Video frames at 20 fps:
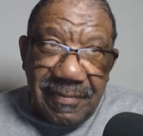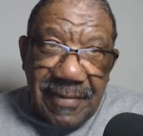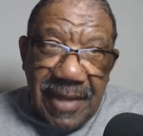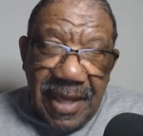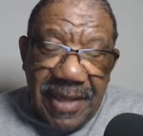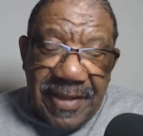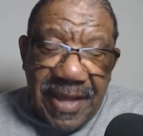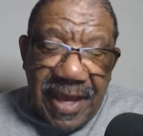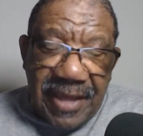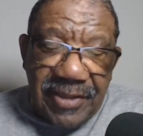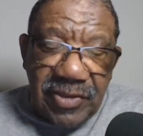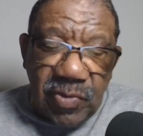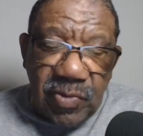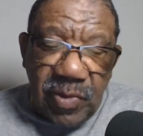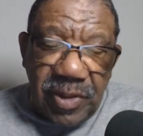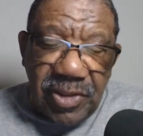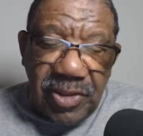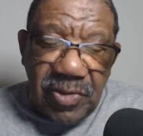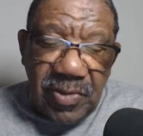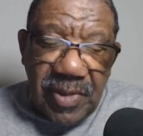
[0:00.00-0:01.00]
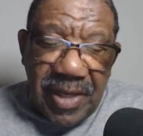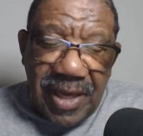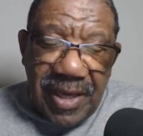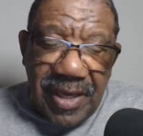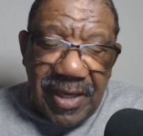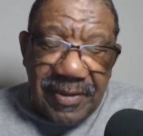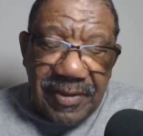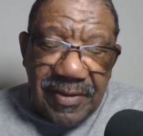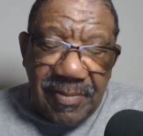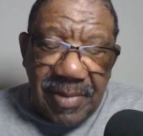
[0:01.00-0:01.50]
And that's when you
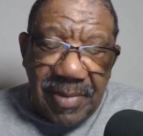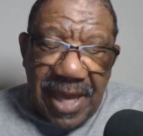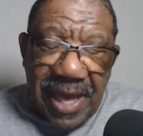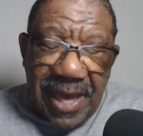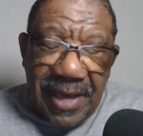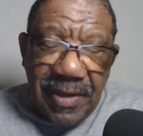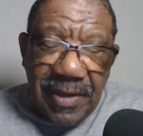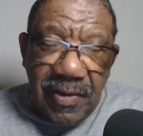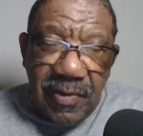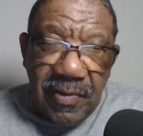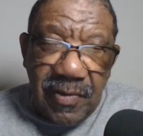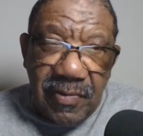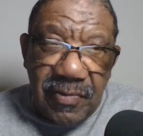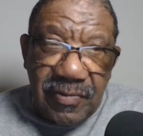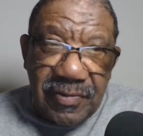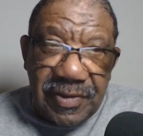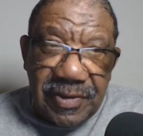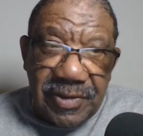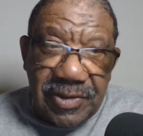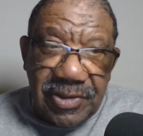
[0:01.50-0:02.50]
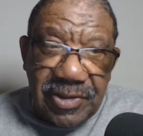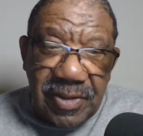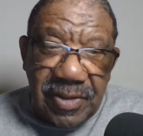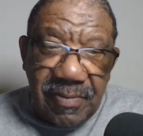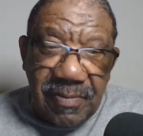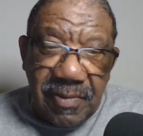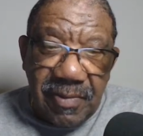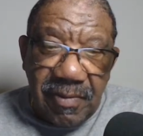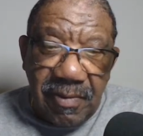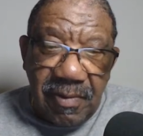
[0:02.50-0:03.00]
had the Black Codes and
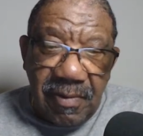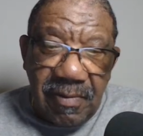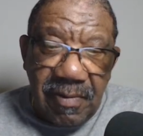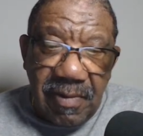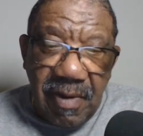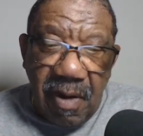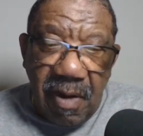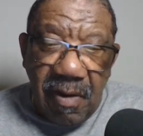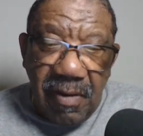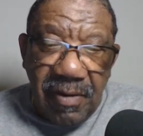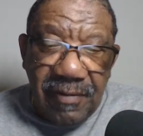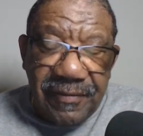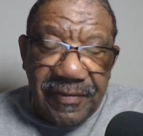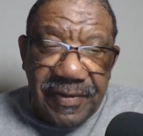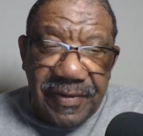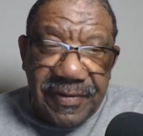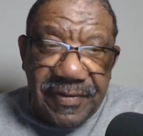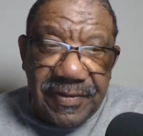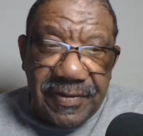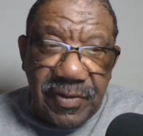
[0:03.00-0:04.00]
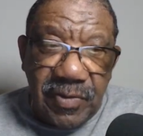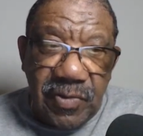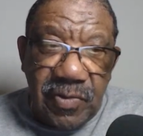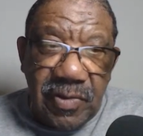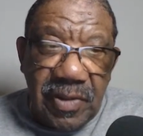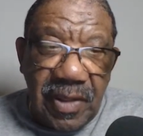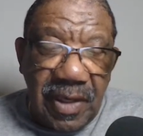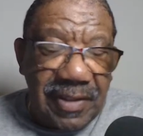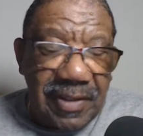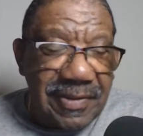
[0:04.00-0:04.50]
Jim Crow, all of this Ku
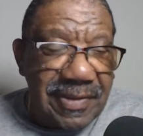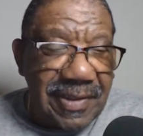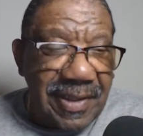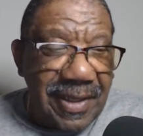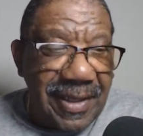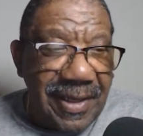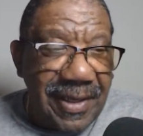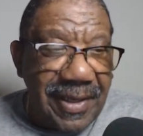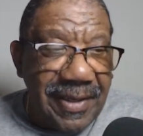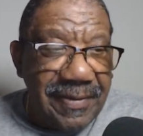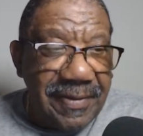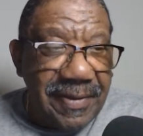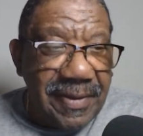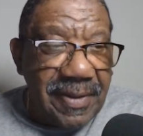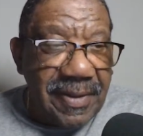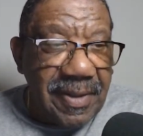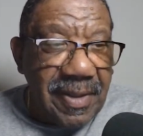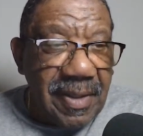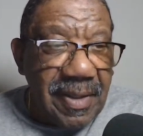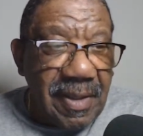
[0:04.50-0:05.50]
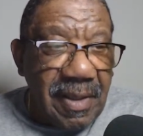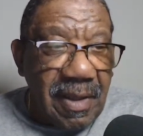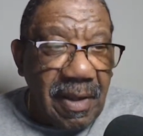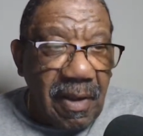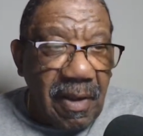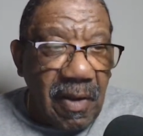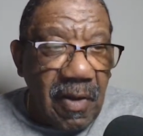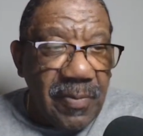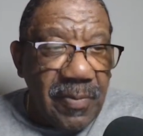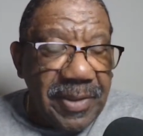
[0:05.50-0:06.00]
Klux Klan,
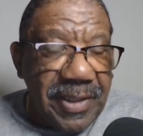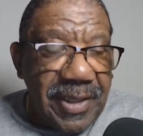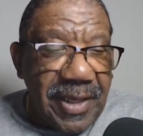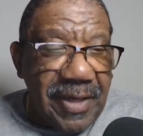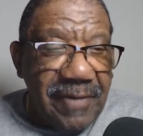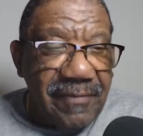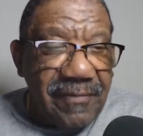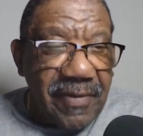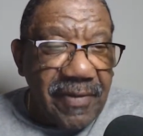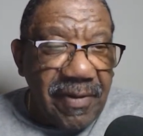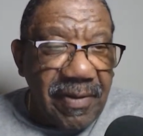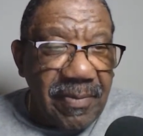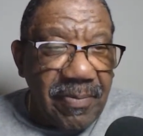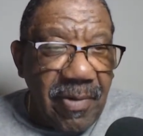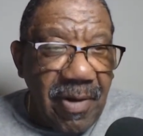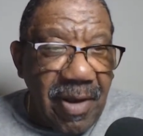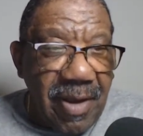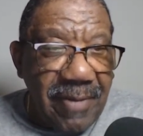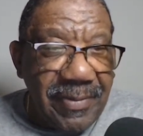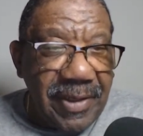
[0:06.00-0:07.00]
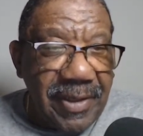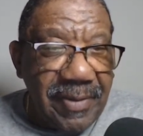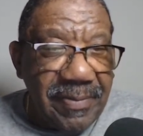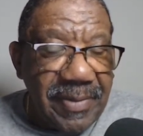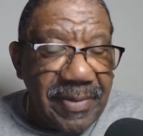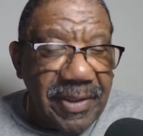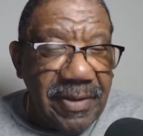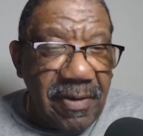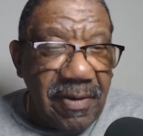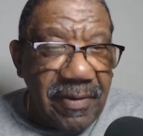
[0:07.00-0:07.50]
all became very prominent
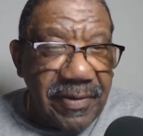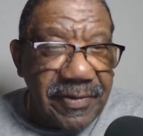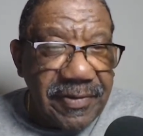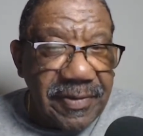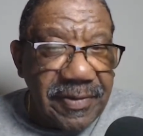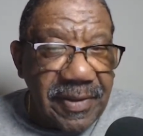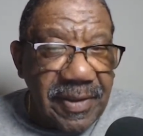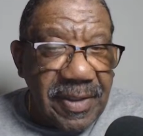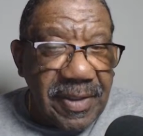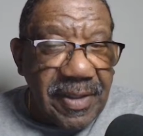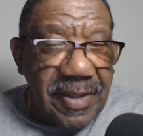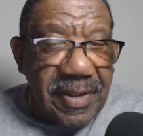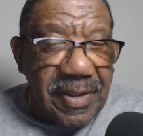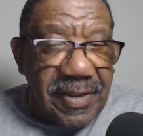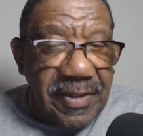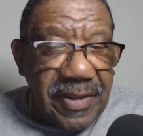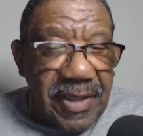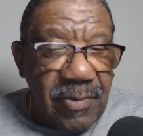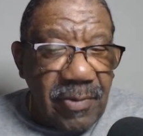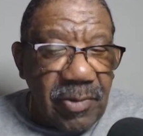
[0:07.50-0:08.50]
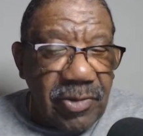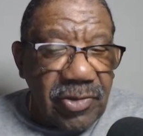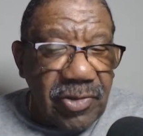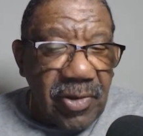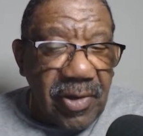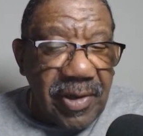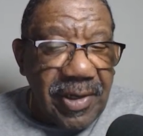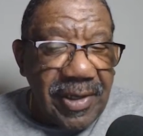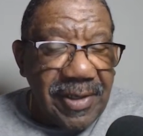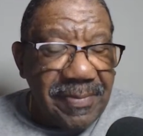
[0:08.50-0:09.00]
because they were
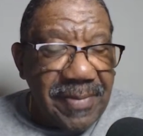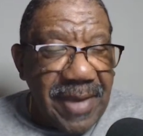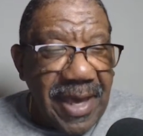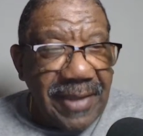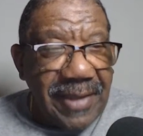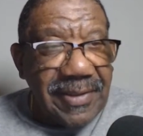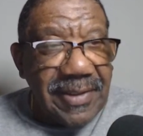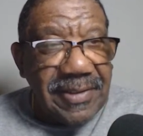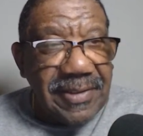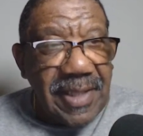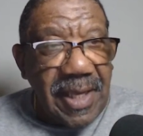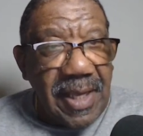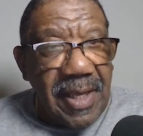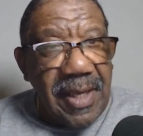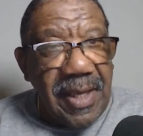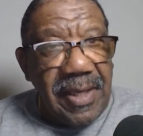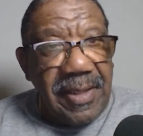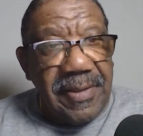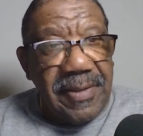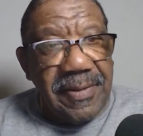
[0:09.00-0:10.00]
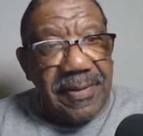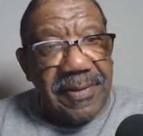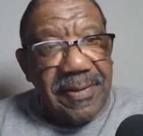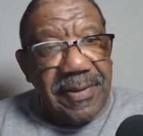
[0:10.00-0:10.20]
turning back the tide.